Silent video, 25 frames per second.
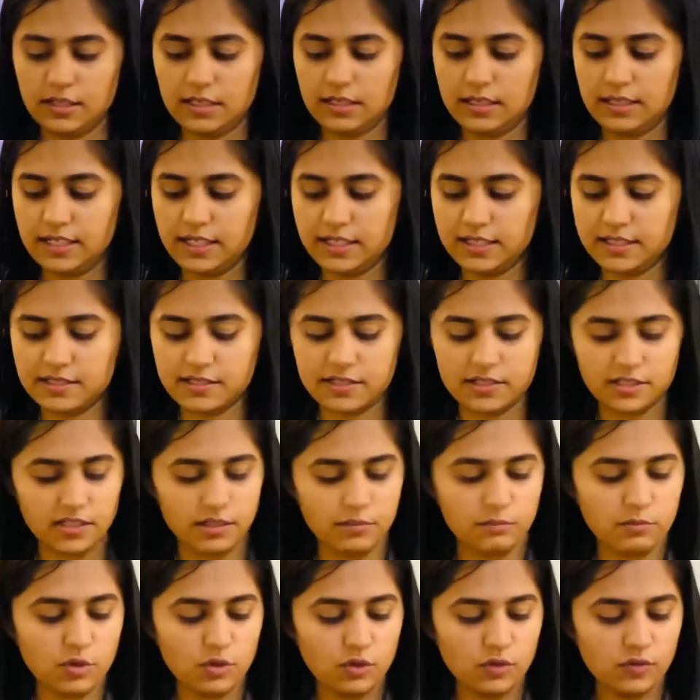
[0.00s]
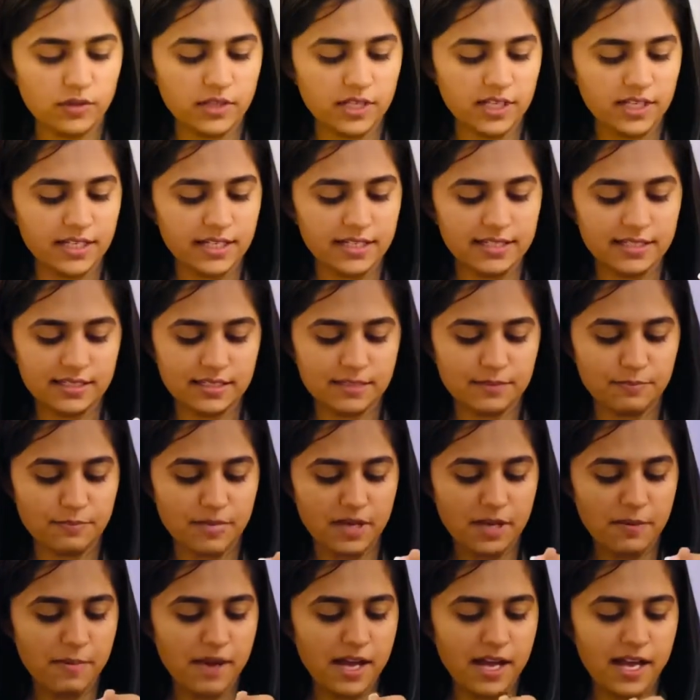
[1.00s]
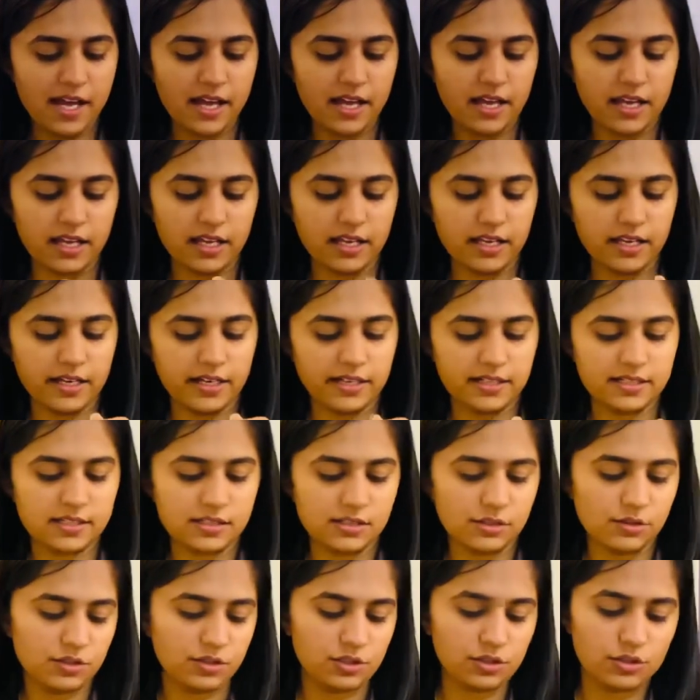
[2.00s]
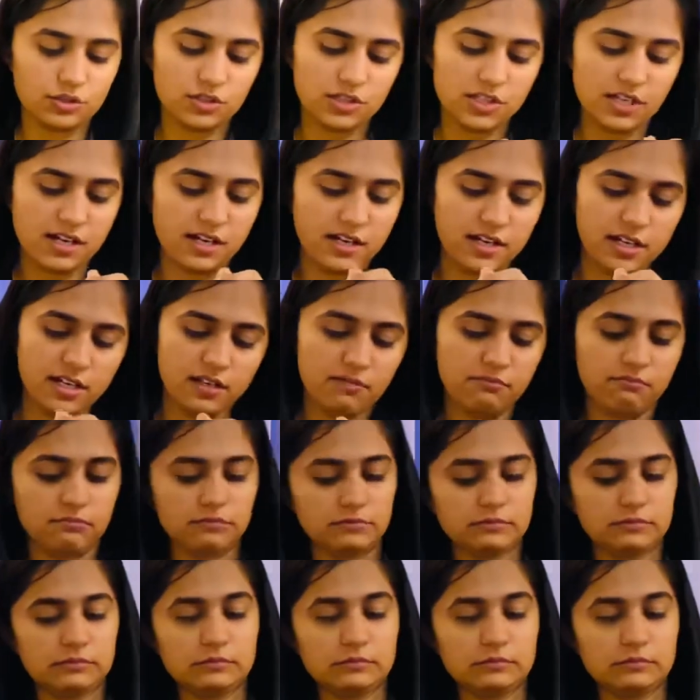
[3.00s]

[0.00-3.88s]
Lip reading: Let's remove this. Bye bye. It's not your time.